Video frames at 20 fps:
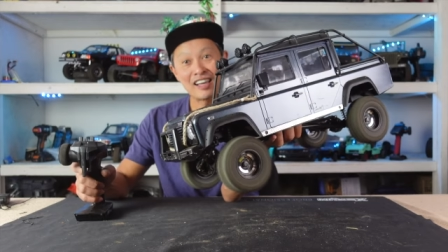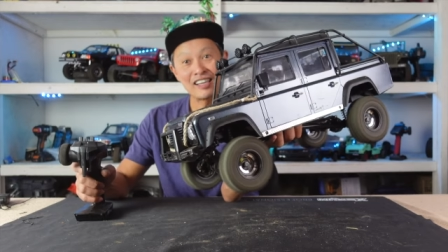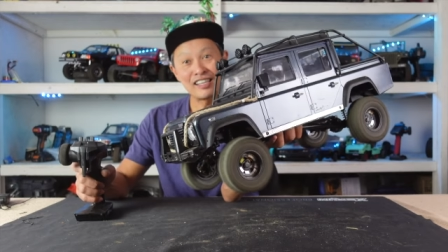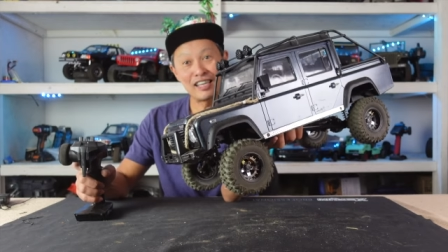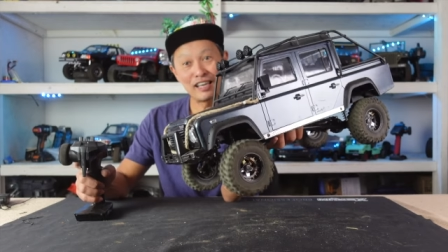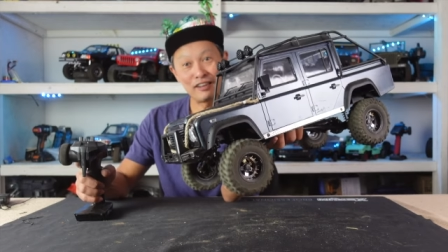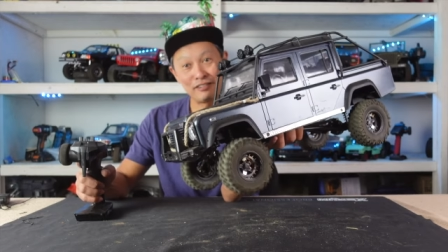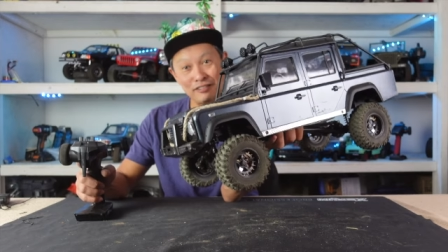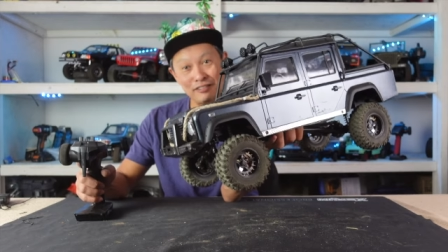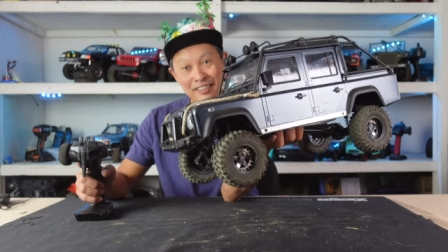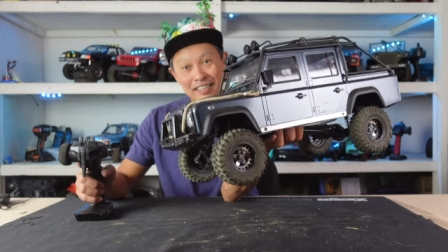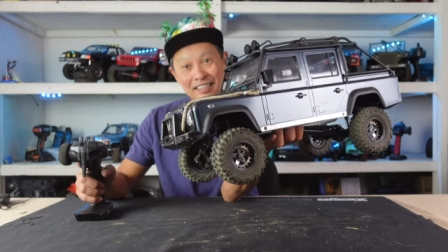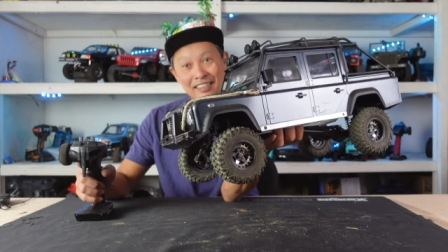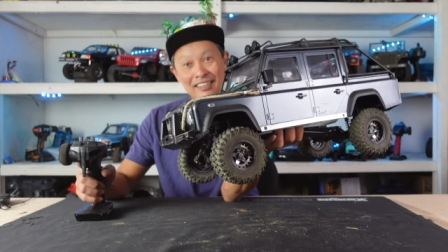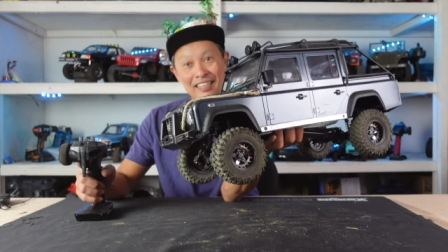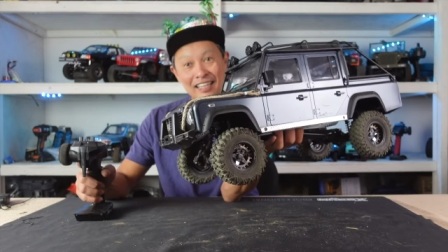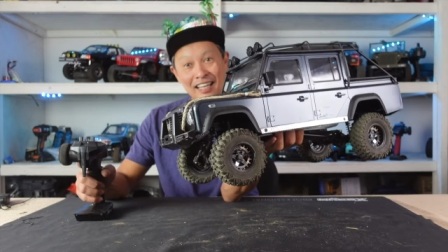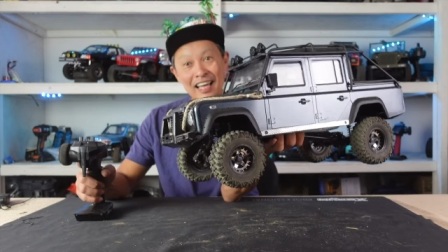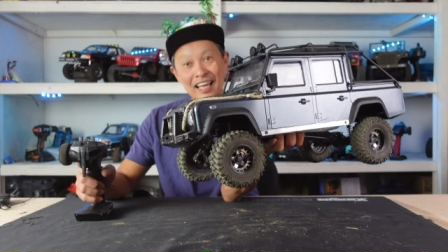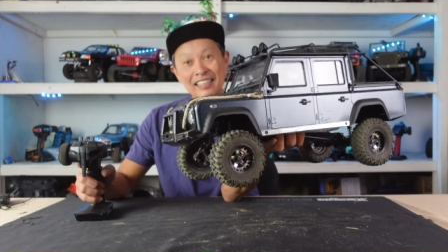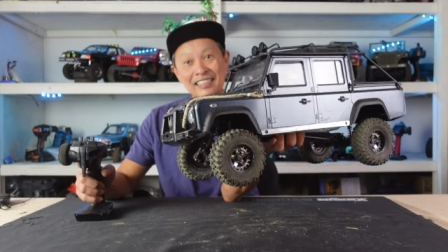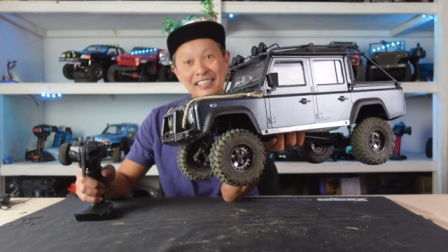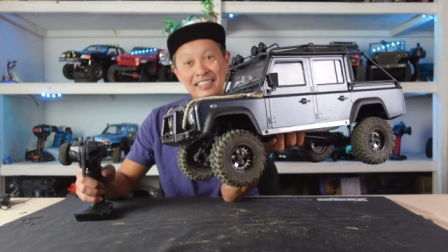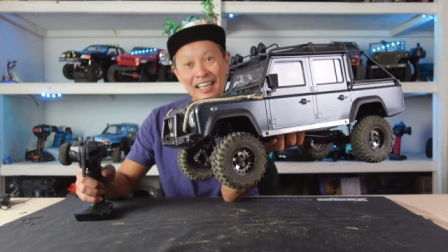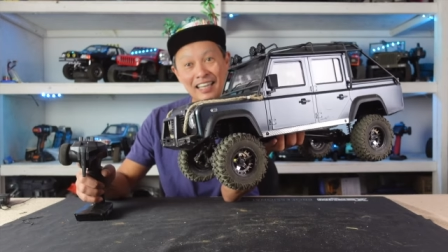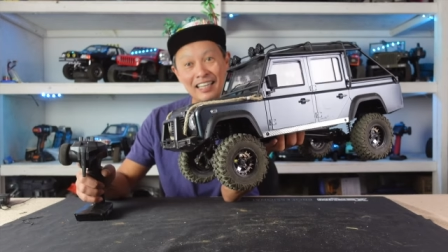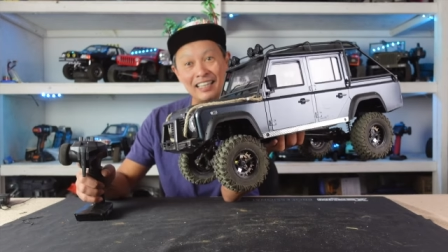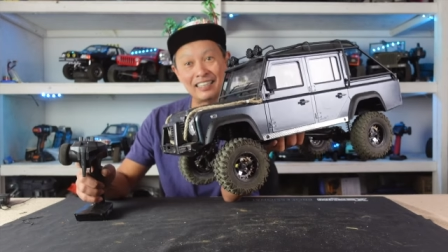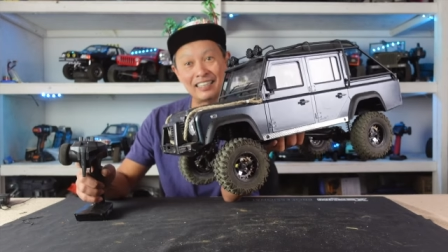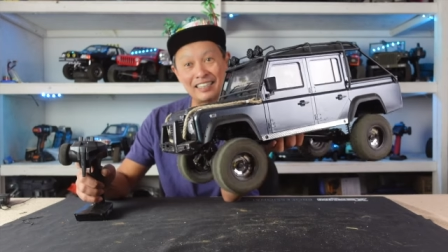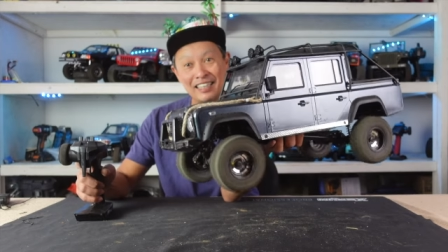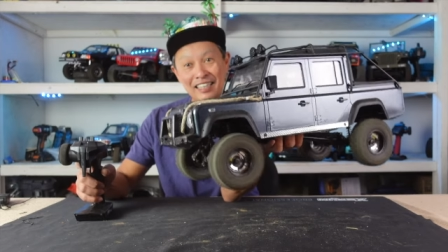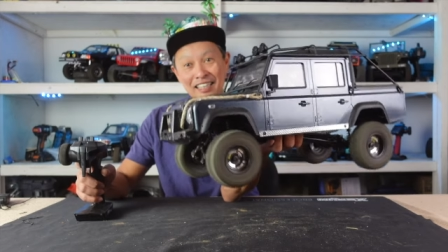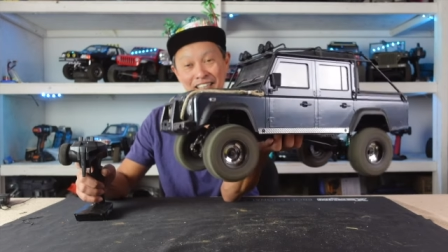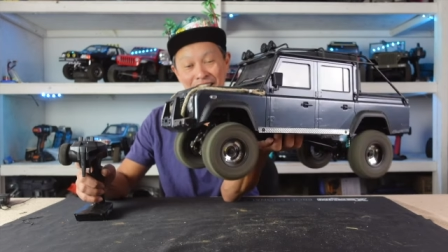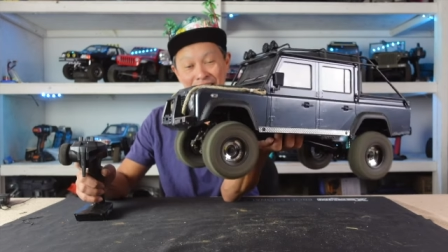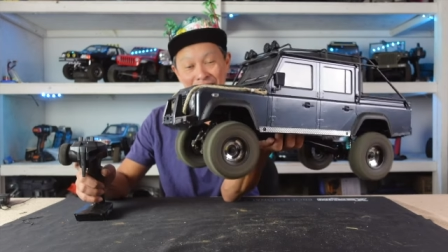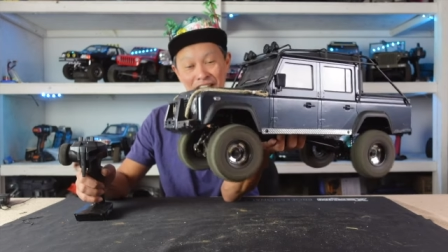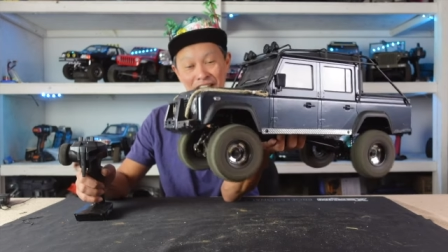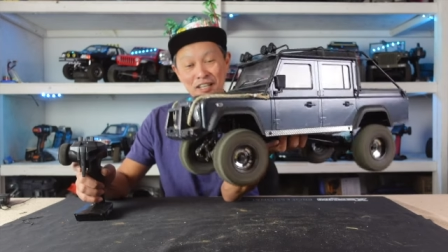gives it that second
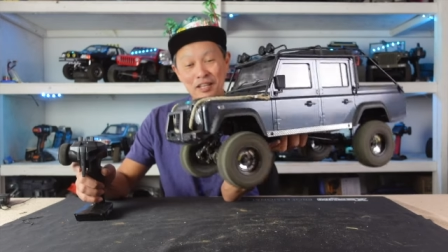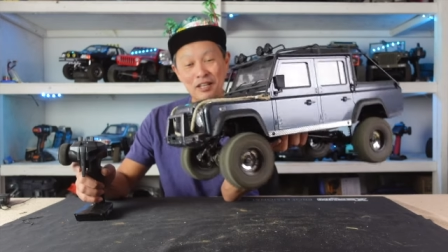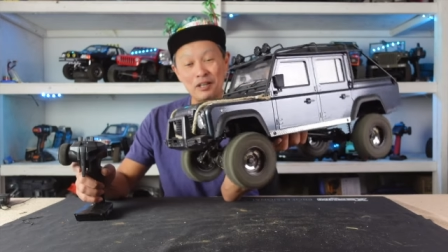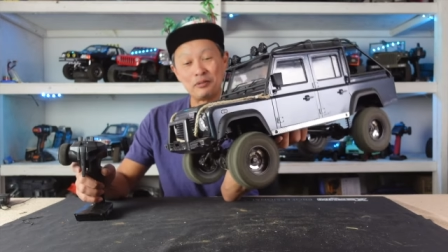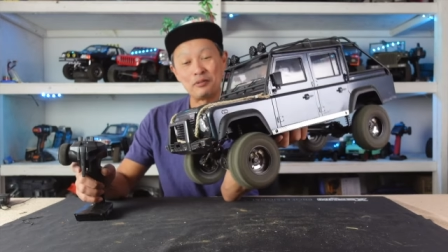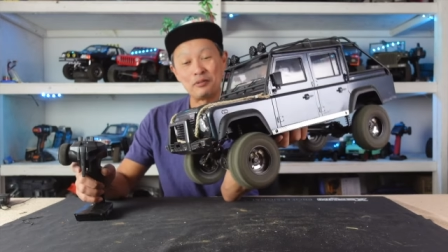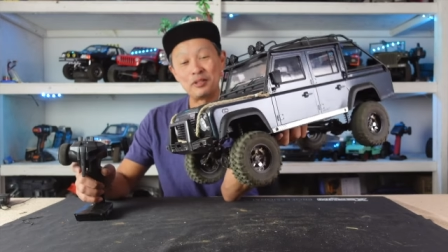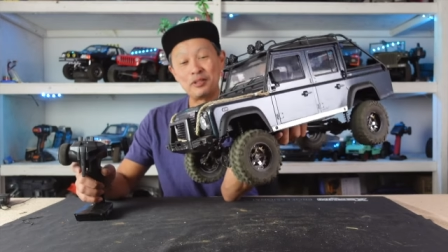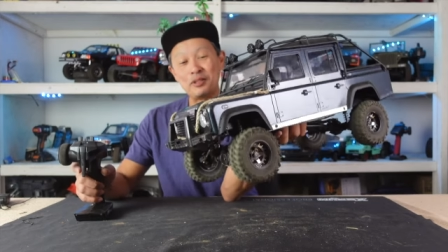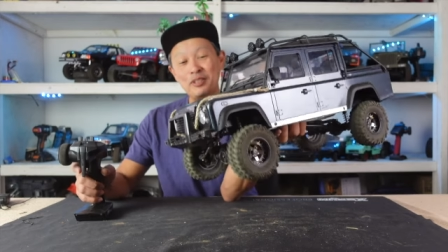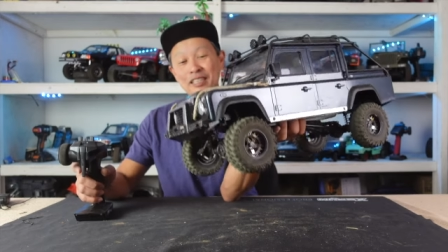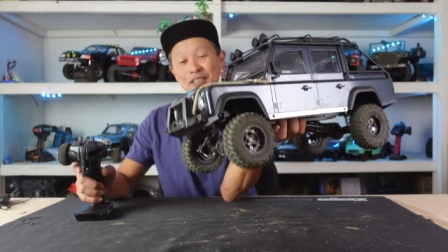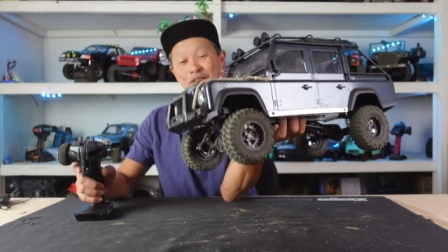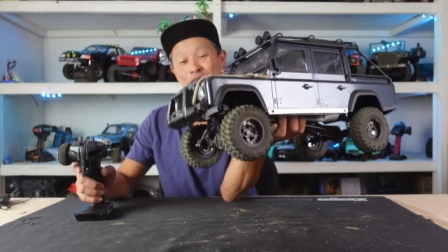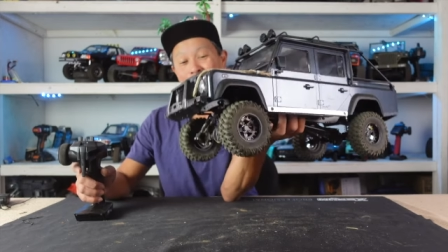gear when you need